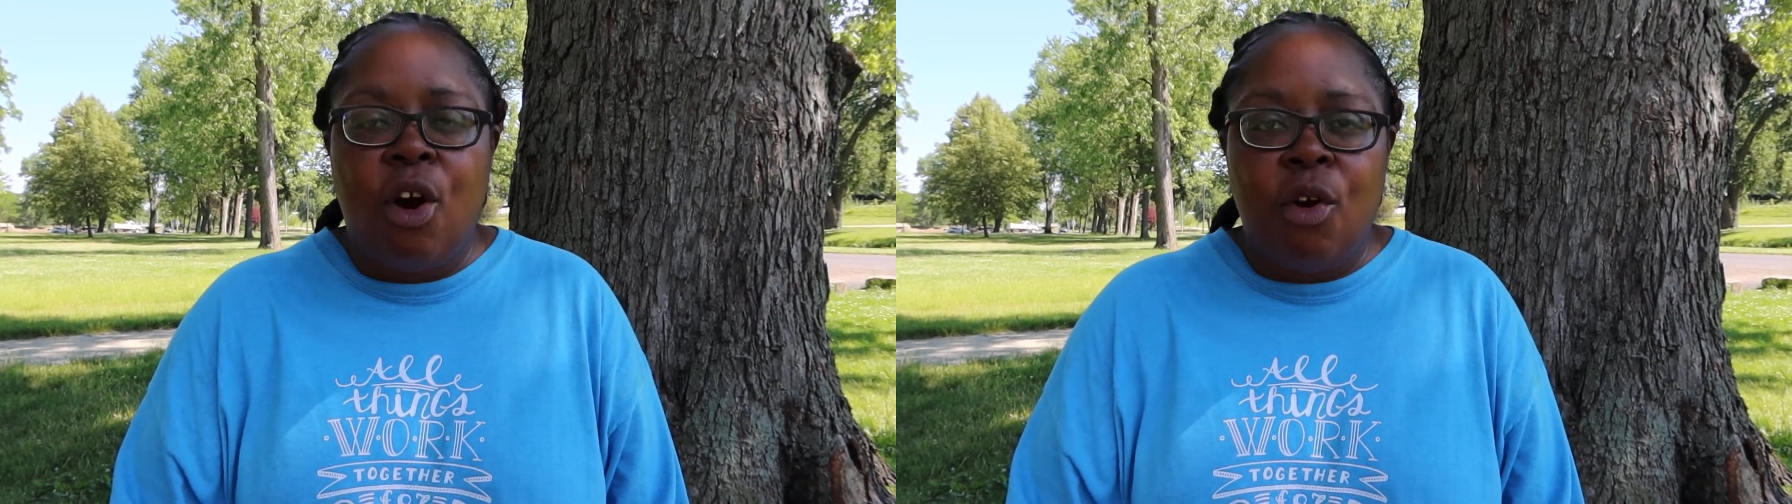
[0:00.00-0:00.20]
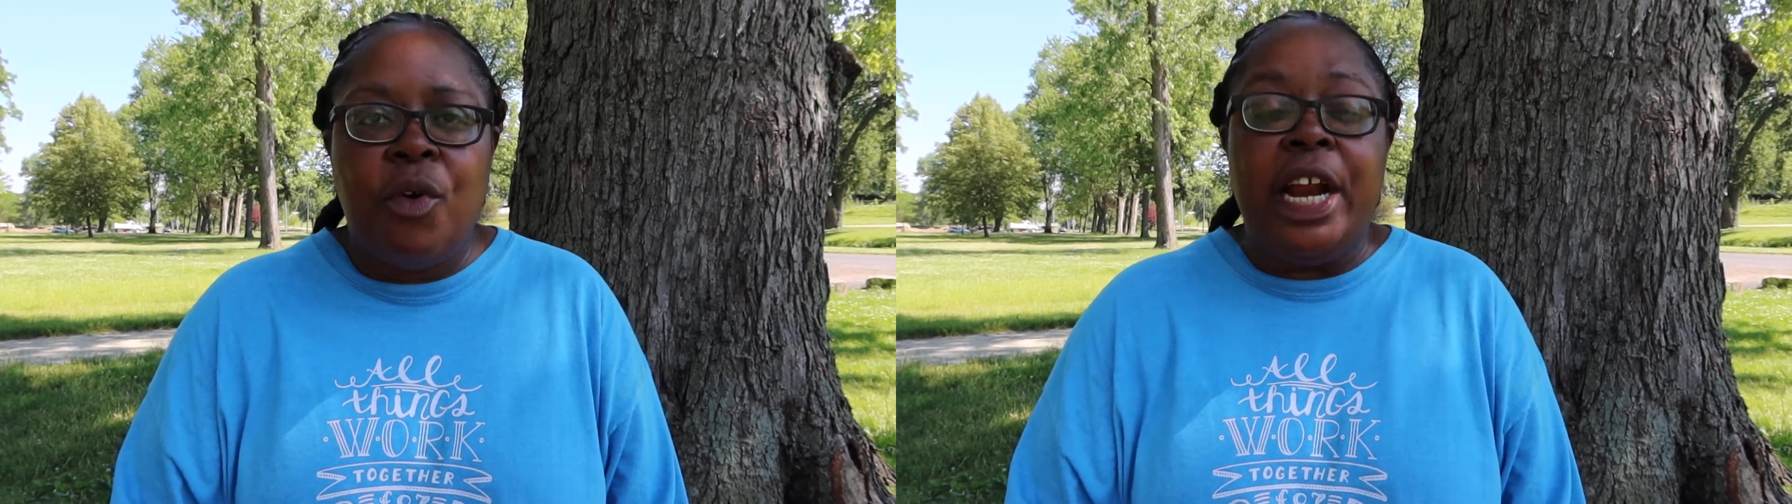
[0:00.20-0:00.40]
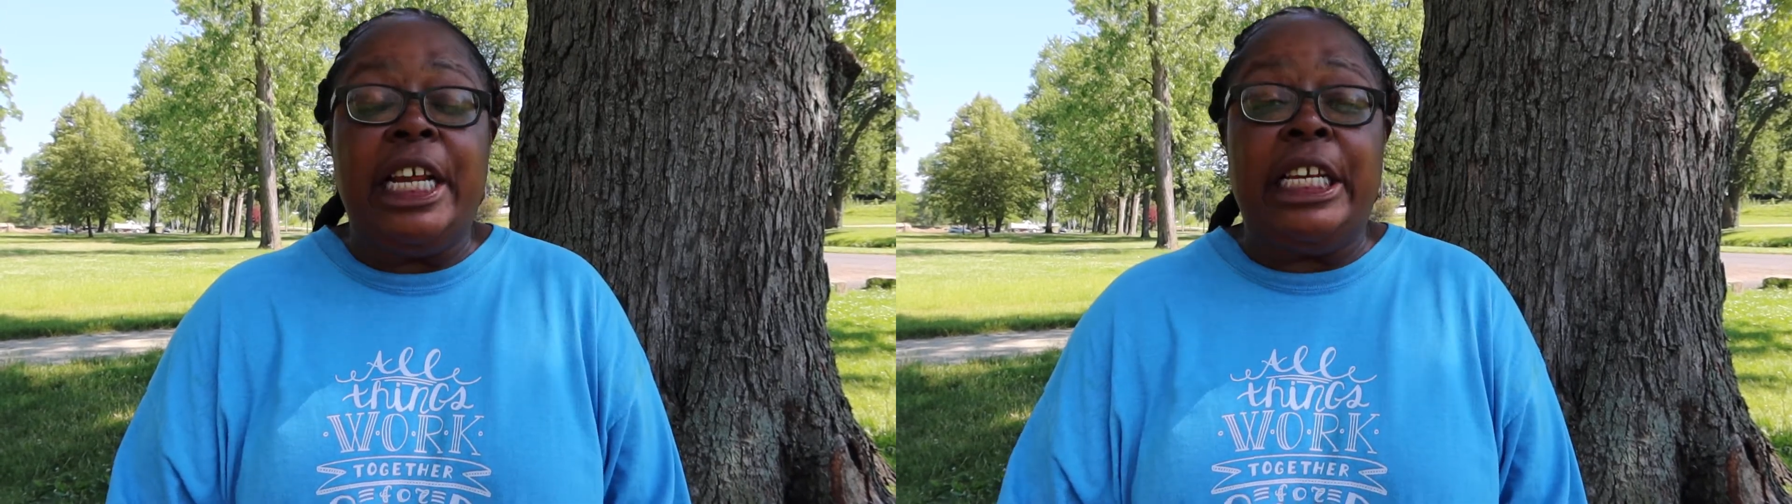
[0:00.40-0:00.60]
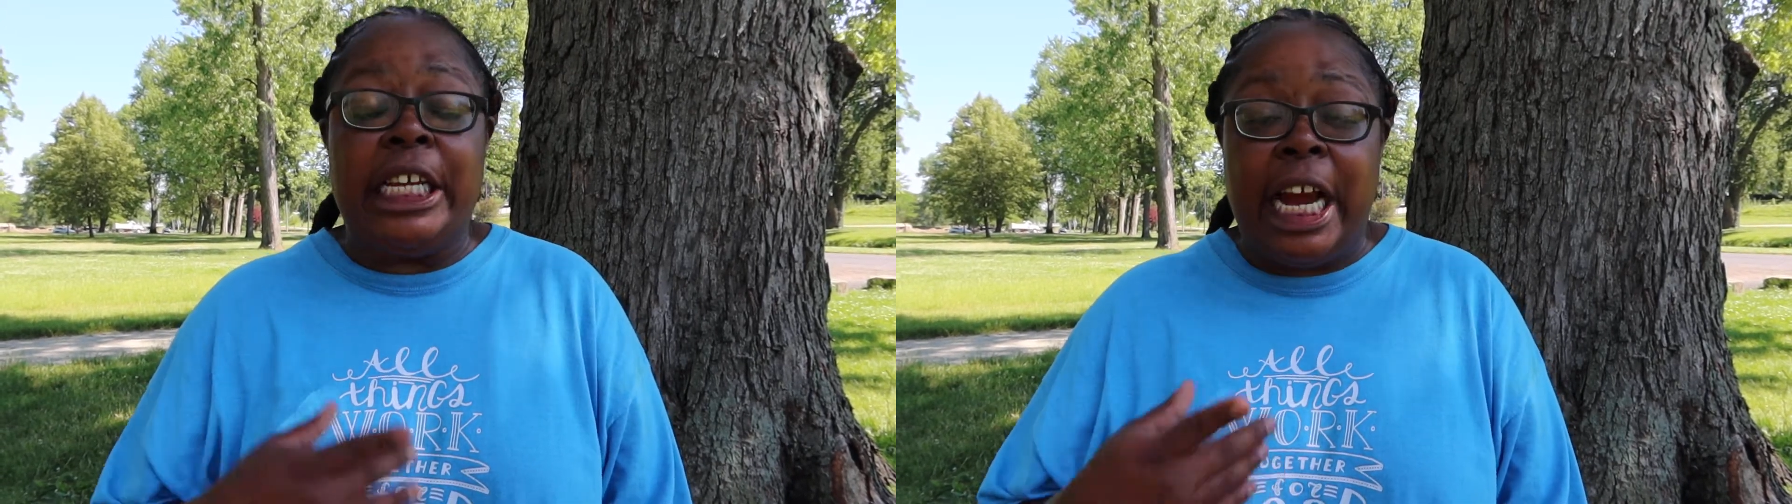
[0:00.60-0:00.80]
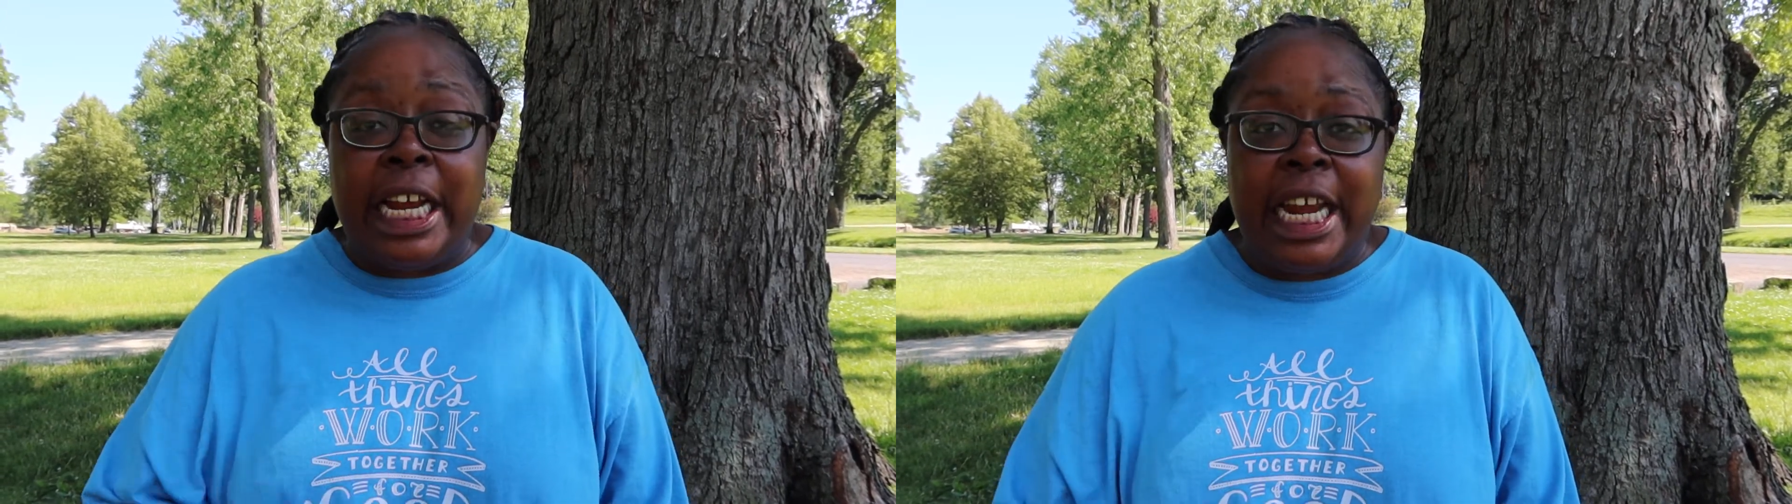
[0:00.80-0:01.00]
already
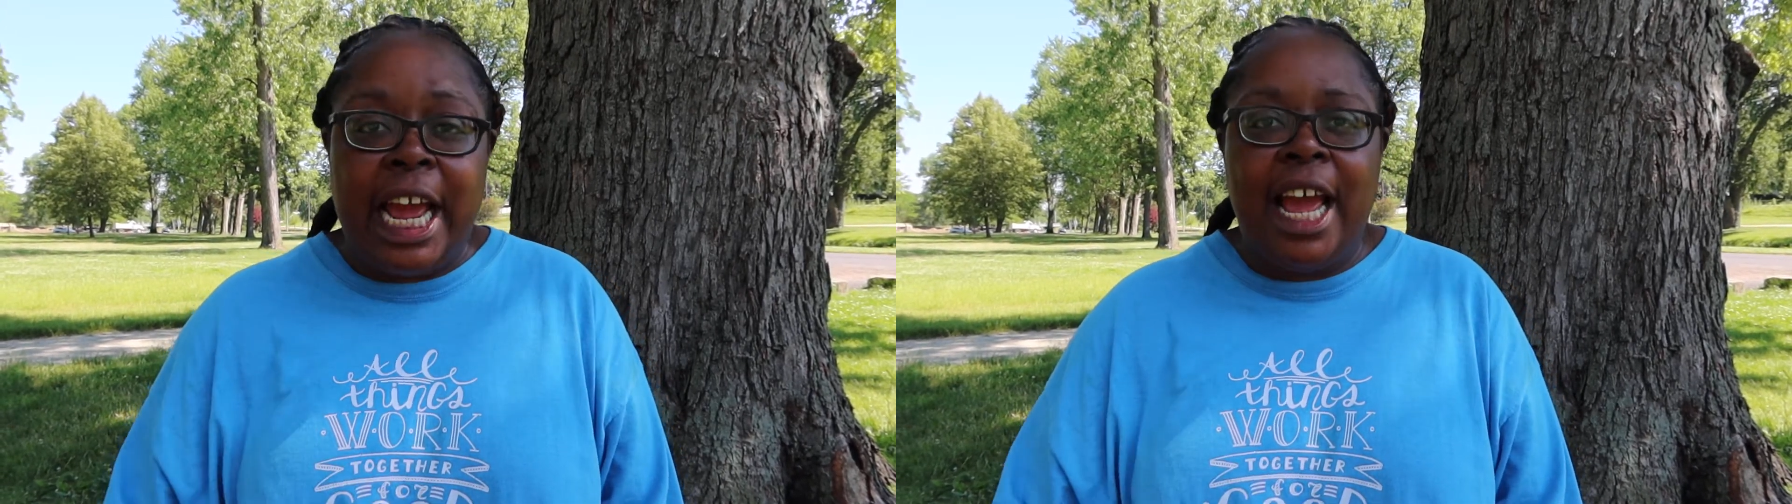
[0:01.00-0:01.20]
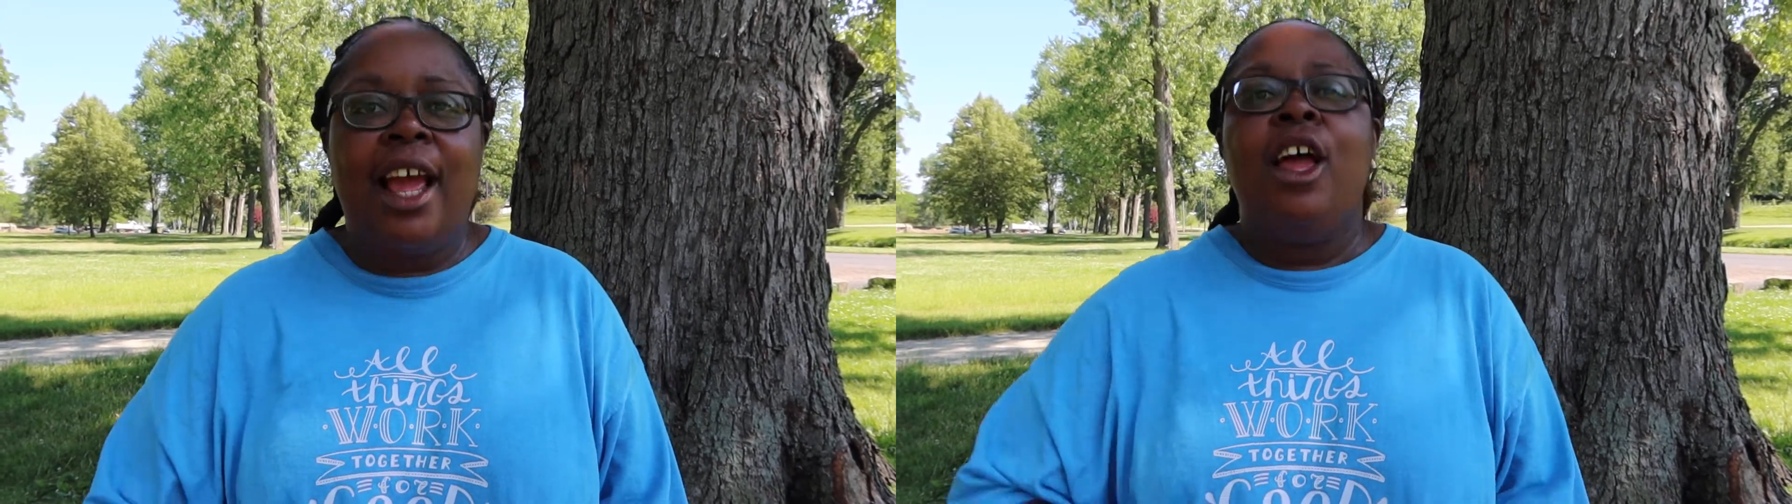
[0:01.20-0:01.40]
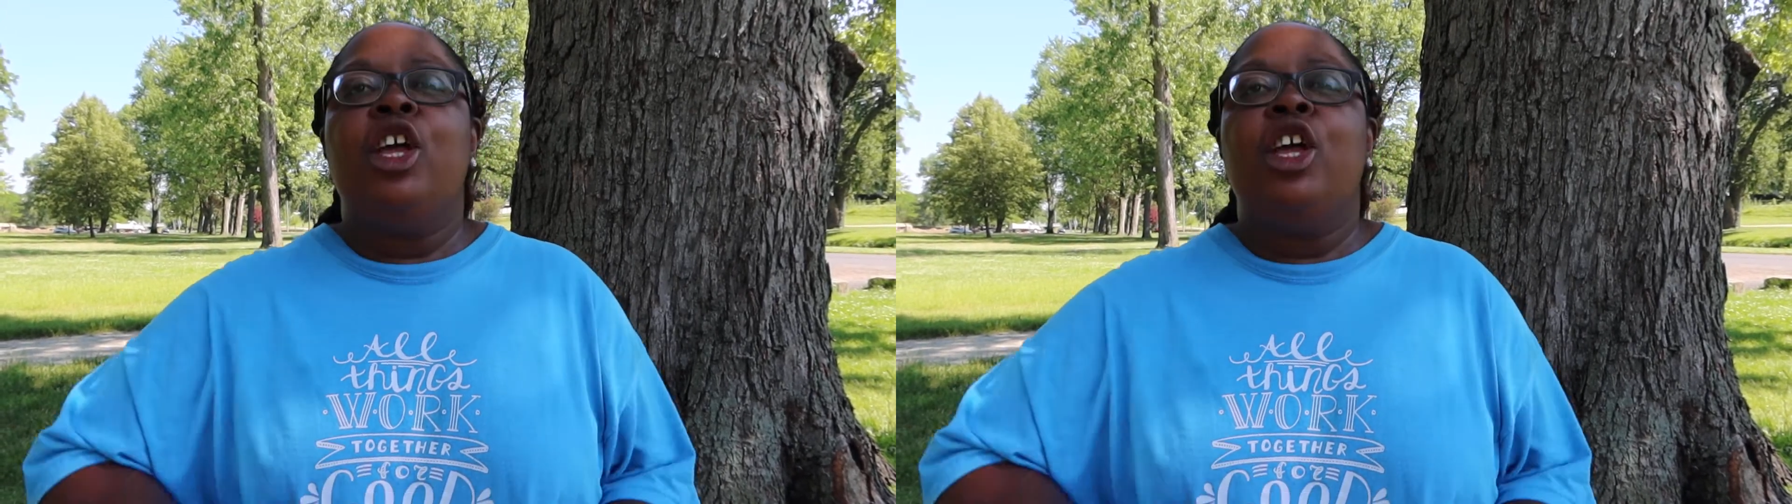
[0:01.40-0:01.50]
done that.